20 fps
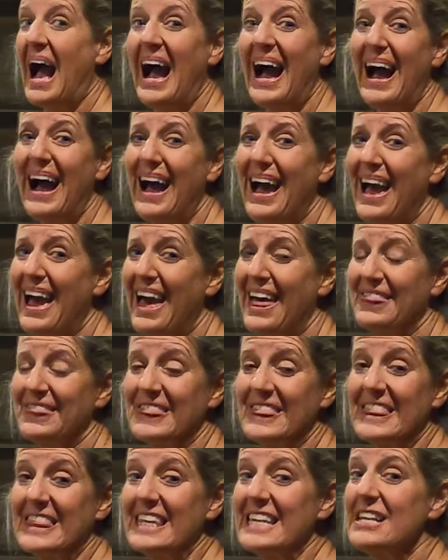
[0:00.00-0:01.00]
I
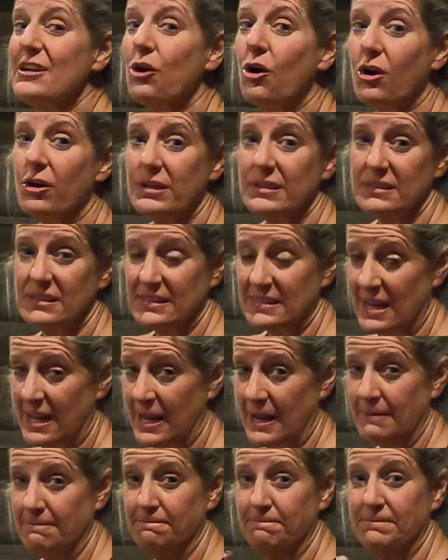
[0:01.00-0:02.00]
have the hardest
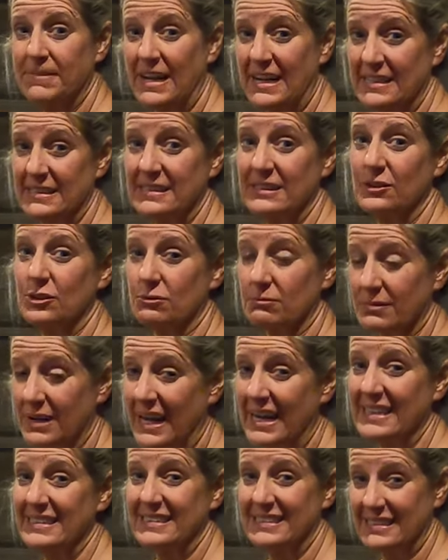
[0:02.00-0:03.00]
time finding the
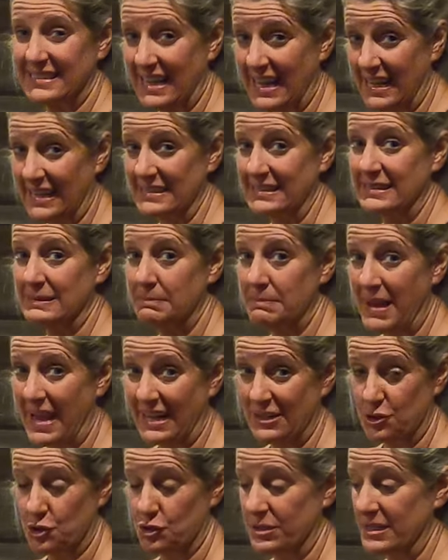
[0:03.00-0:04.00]
right size
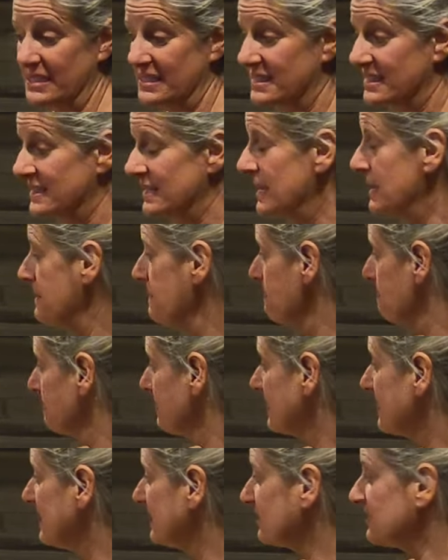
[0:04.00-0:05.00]
mattress.
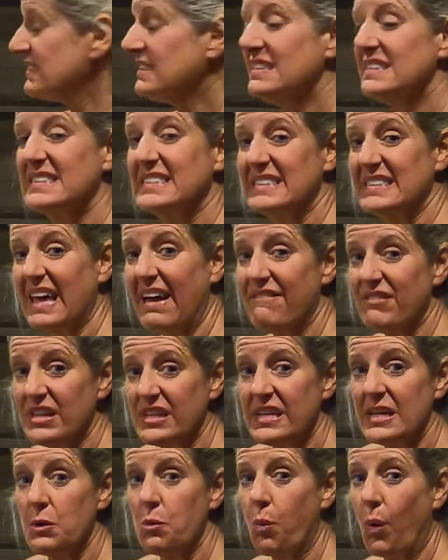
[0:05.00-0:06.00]
This one is
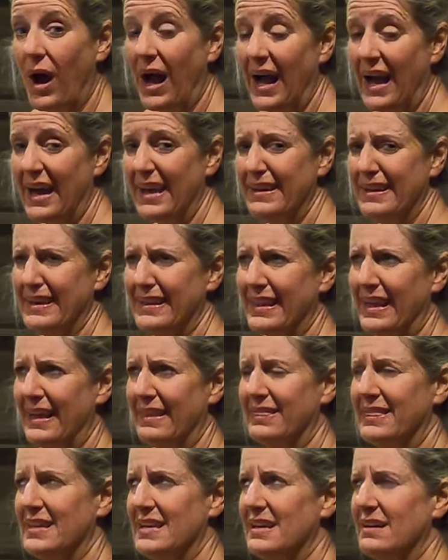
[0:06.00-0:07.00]
70 wide, and
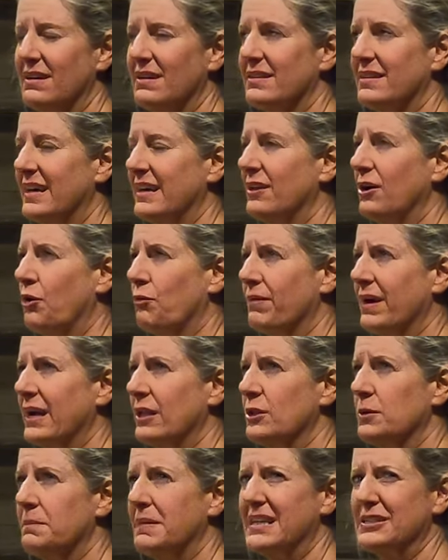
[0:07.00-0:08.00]
I think like a
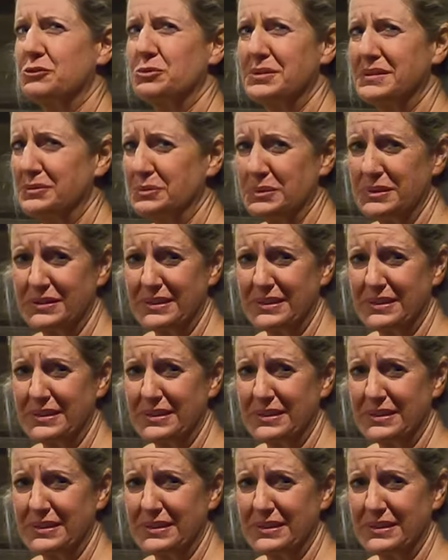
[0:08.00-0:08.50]
regular mattress